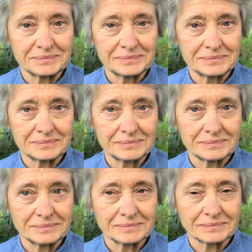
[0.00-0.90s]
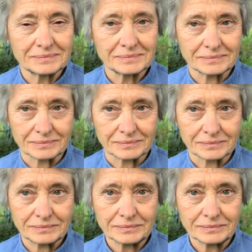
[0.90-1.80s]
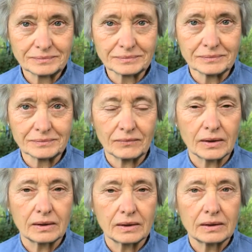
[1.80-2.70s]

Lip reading: [no speech]